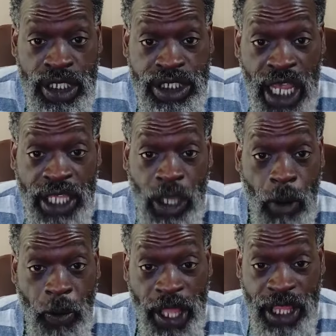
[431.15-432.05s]
Take your
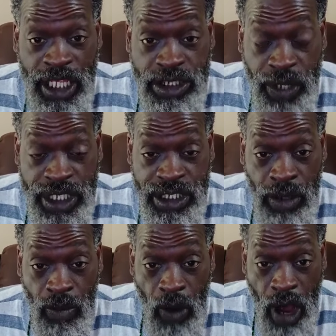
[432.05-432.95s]
breath and drink
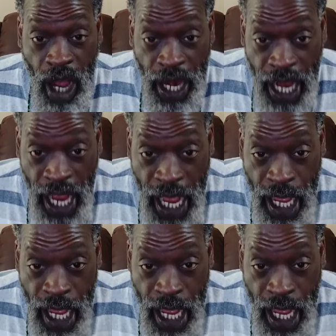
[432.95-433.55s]
some water.